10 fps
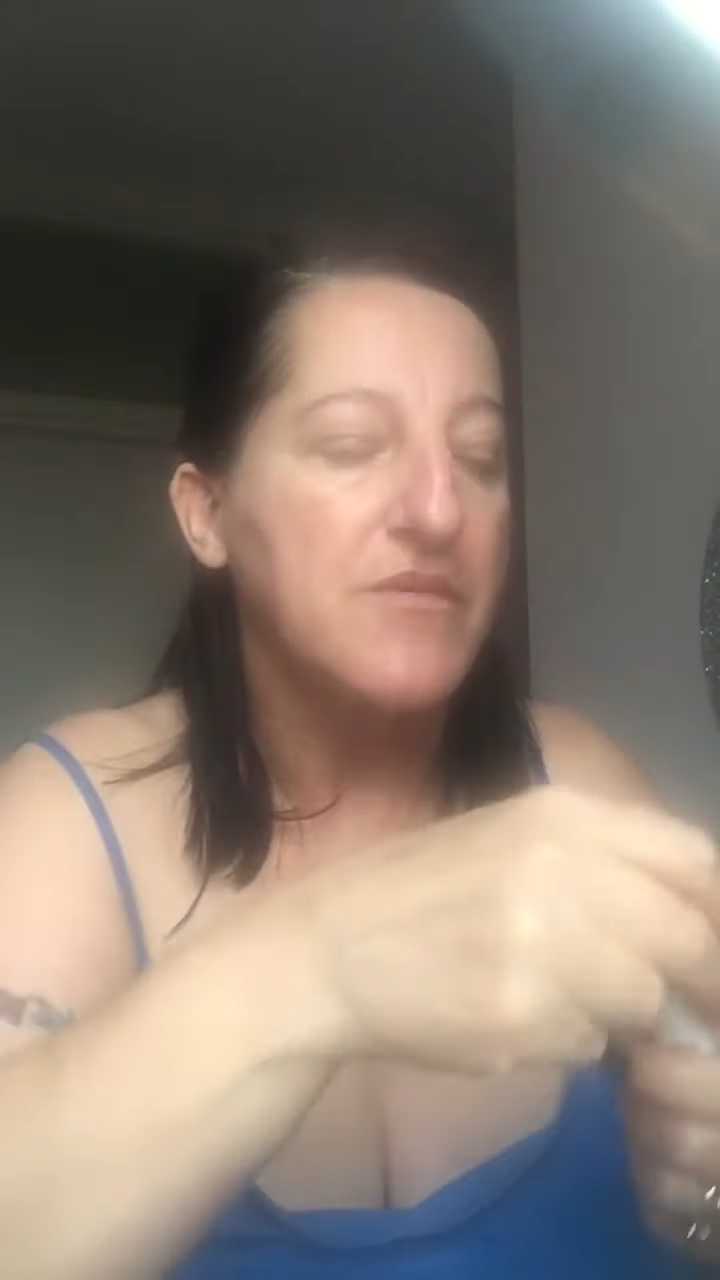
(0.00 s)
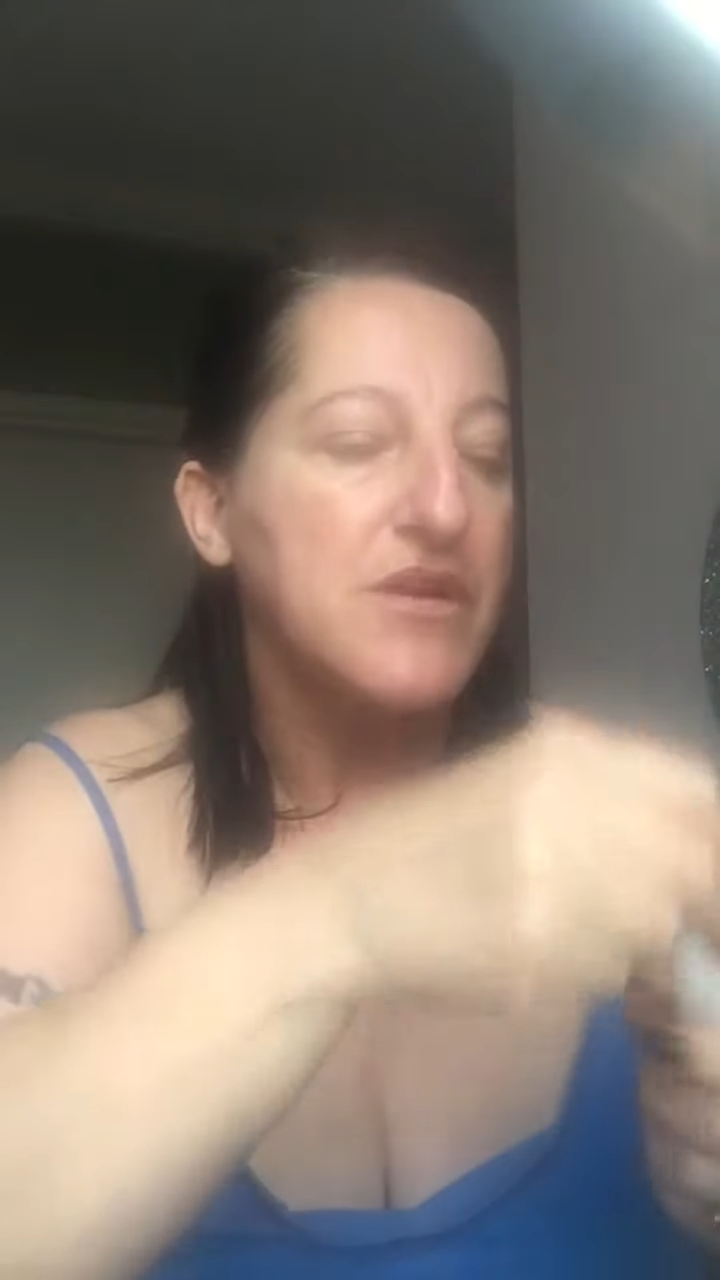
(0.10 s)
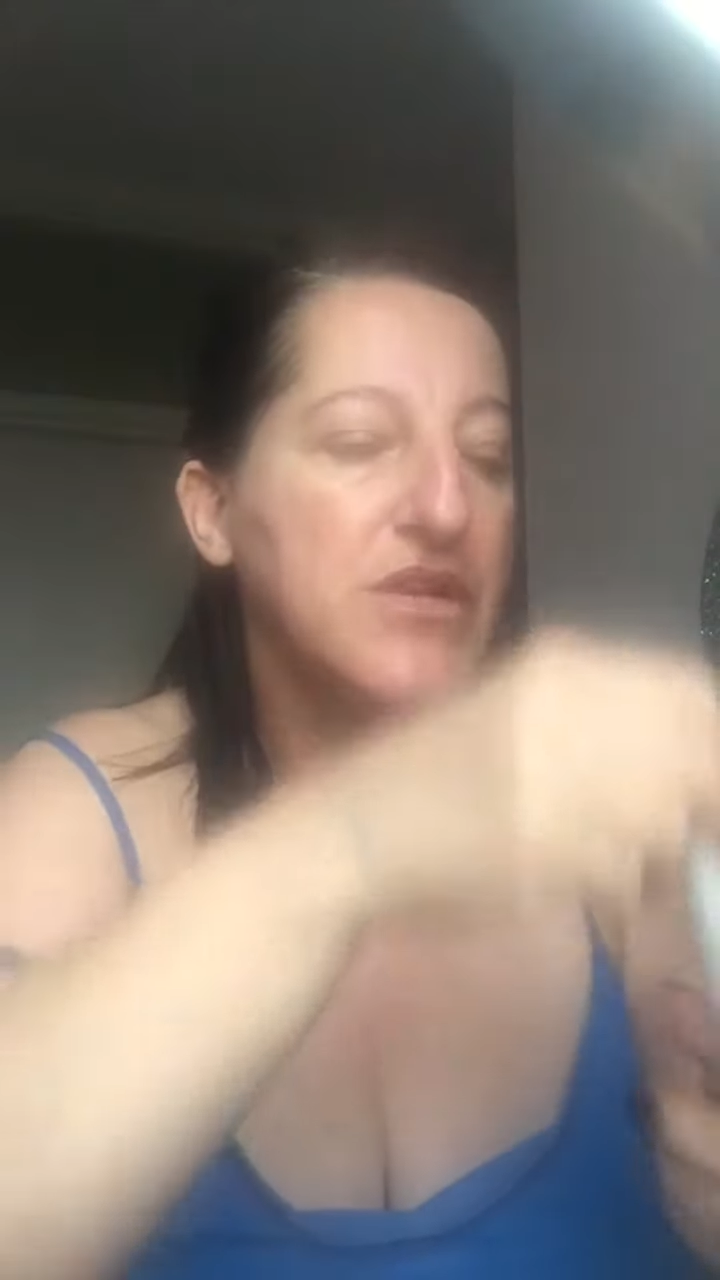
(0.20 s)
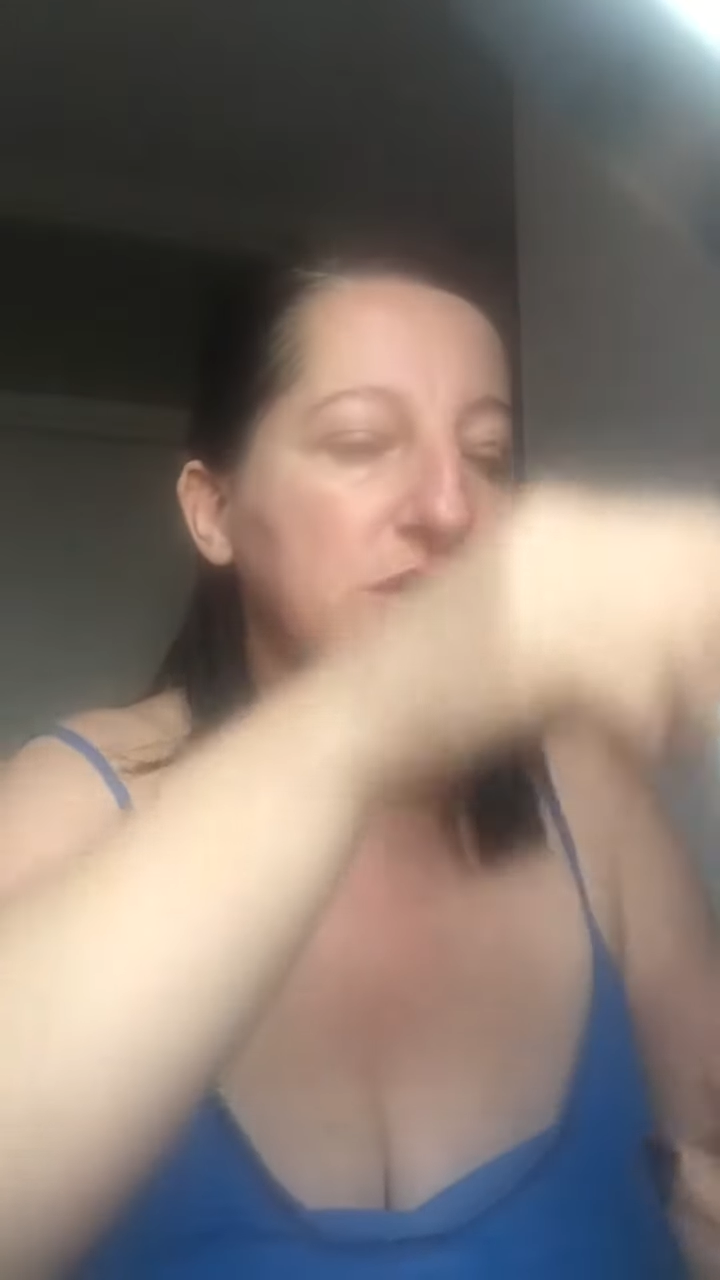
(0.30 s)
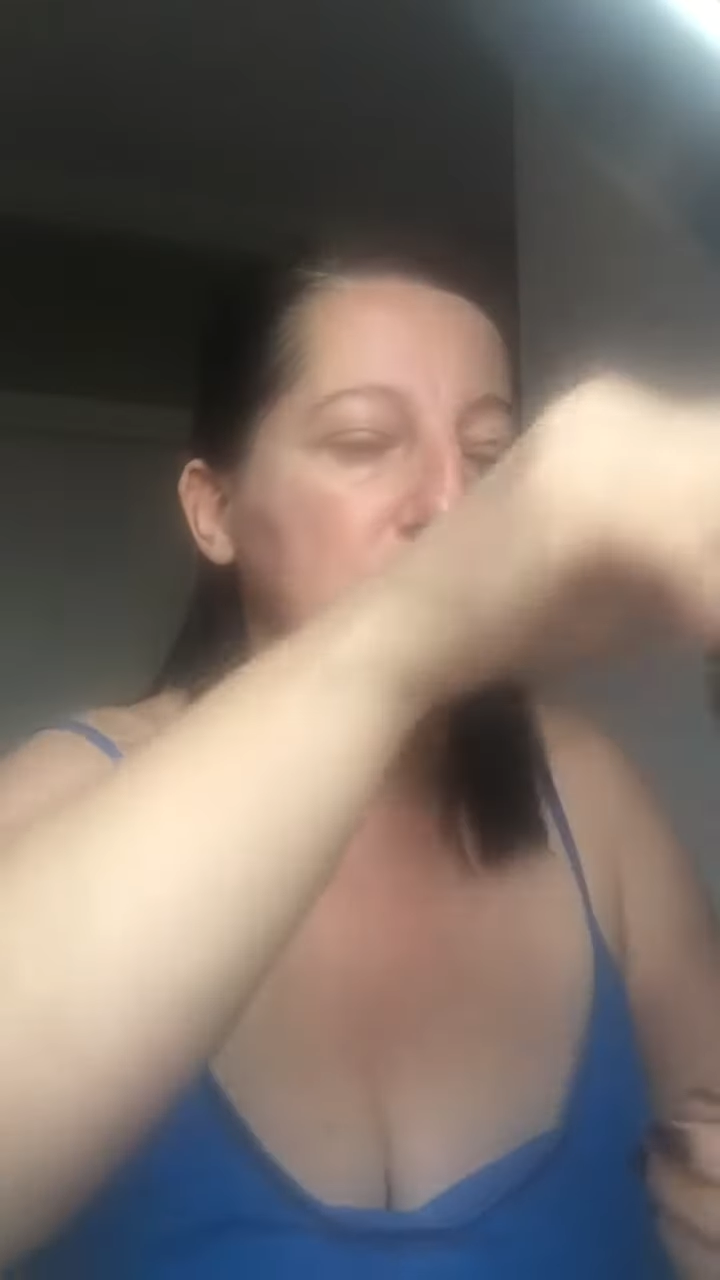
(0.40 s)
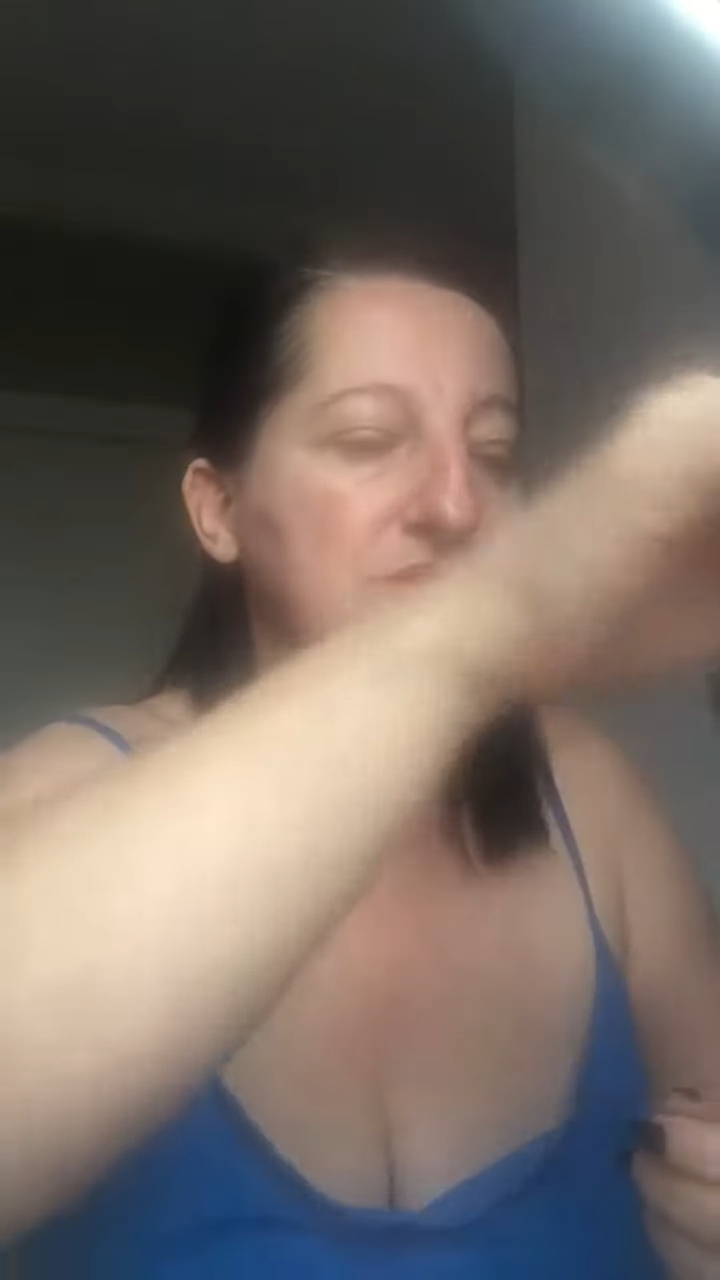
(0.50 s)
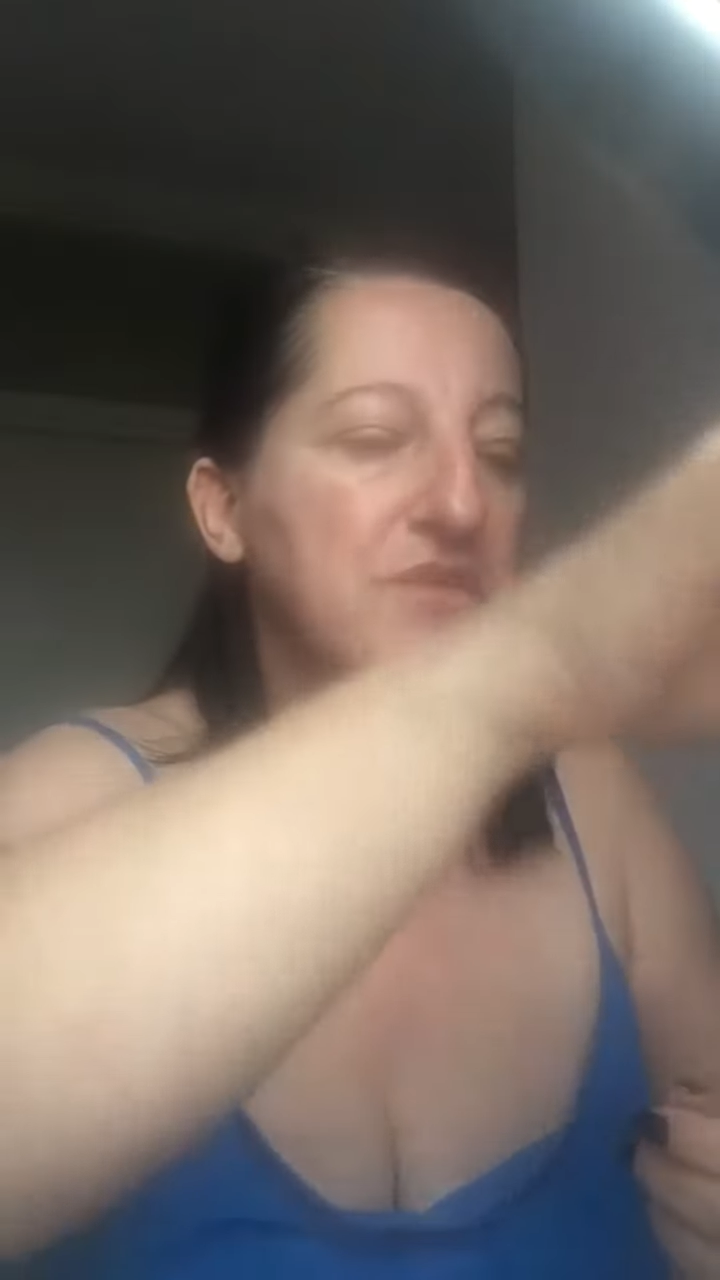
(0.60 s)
I'm going to use